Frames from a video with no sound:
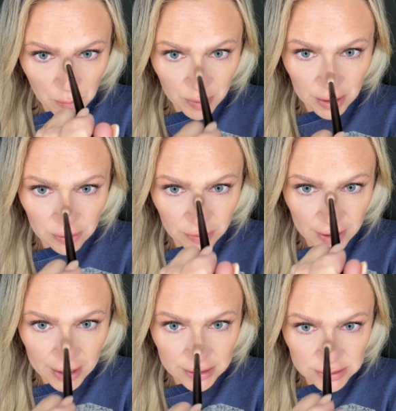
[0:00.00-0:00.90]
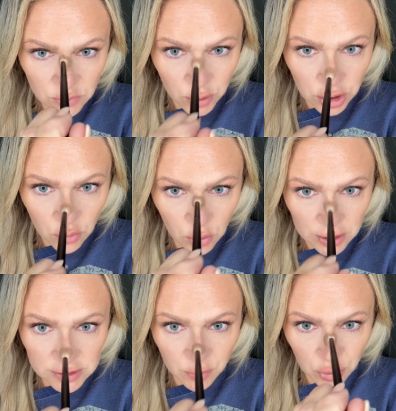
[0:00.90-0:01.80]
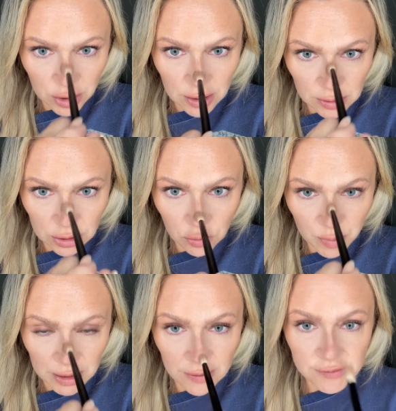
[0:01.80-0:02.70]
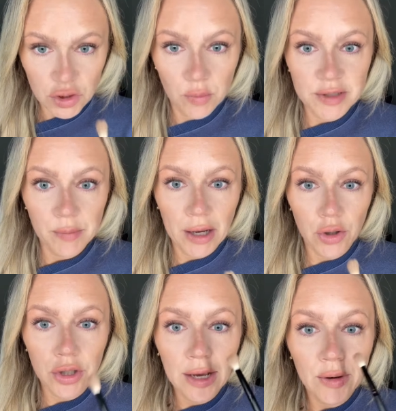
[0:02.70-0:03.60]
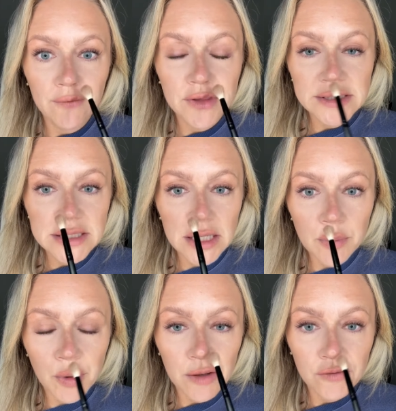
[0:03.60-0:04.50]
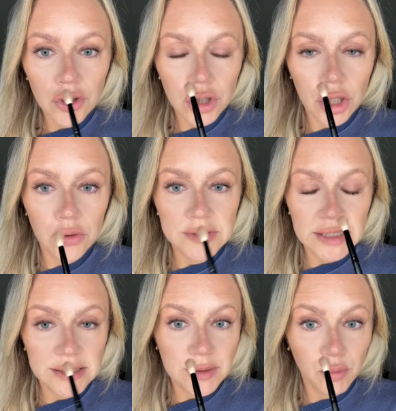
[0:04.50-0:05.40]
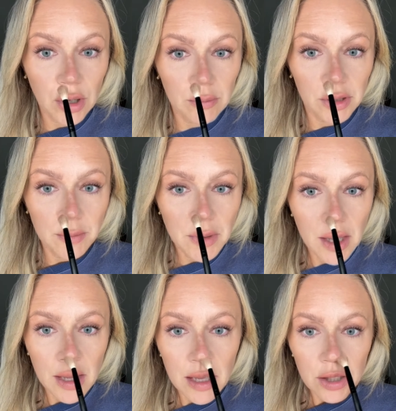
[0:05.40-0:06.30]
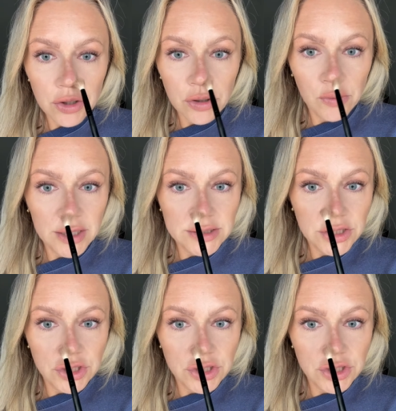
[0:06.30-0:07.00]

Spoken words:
but that is where you want to put a little bit of sculpting powder. Now, if the tip of your nose is a problem, you're going to